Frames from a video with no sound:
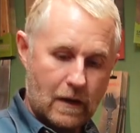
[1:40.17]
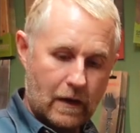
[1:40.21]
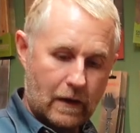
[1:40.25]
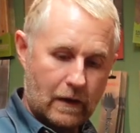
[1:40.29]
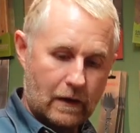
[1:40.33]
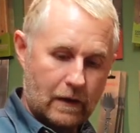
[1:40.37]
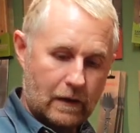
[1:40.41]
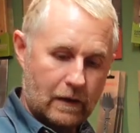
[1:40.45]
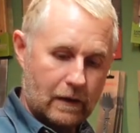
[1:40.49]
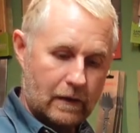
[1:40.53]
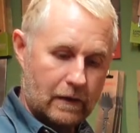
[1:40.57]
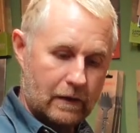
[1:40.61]

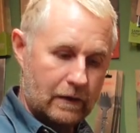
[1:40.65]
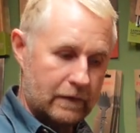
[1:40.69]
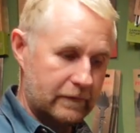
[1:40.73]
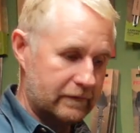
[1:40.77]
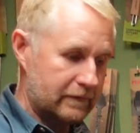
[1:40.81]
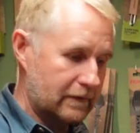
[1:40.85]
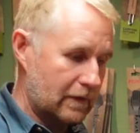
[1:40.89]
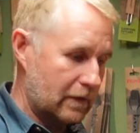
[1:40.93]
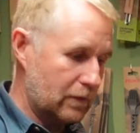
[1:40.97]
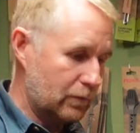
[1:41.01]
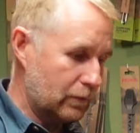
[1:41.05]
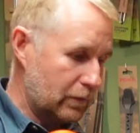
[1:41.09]

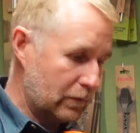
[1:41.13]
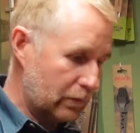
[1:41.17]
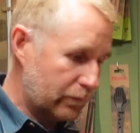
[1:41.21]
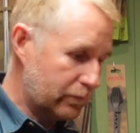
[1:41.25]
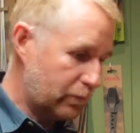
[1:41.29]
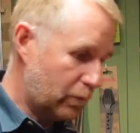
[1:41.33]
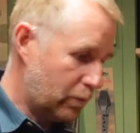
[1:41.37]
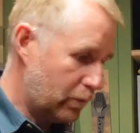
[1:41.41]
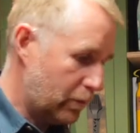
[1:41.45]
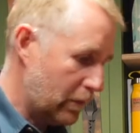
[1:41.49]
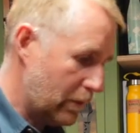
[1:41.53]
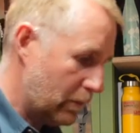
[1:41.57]
So
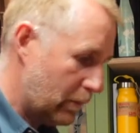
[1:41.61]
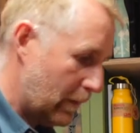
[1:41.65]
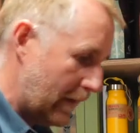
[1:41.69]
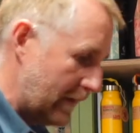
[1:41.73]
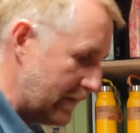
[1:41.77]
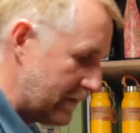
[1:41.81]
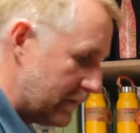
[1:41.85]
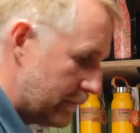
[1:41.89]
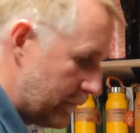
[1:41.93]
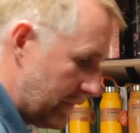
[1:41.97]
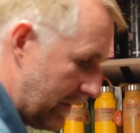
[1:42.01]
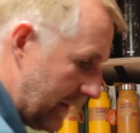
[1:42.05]
we'll
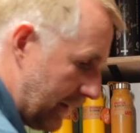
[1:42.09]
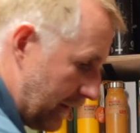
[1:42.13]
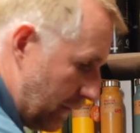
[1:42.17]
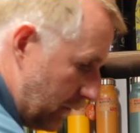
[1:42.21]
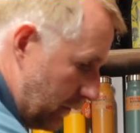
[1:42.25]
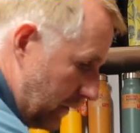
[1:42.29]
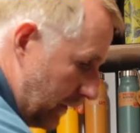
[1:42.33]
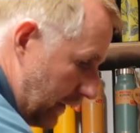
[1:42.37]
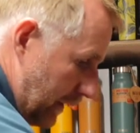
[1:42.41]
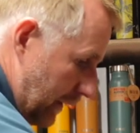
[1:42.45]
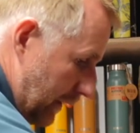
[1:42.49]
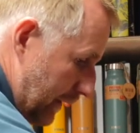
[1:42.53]
weigh them
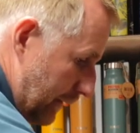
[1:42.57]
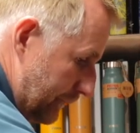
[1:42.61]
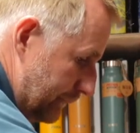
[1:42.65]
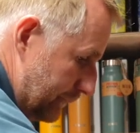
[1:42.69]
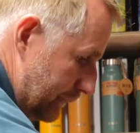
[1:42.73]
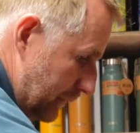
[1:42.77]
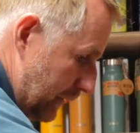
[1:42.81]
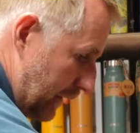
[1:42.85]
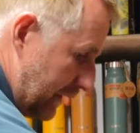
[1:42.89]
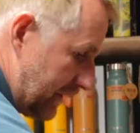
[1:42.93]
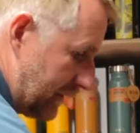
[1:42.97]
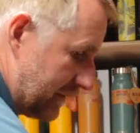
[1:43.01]
now.
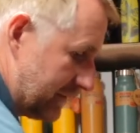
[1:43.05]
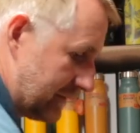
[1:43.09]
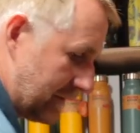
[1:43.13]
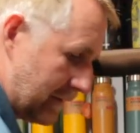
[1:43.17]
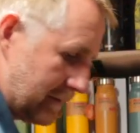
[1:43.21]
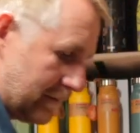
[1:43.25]
Like I say,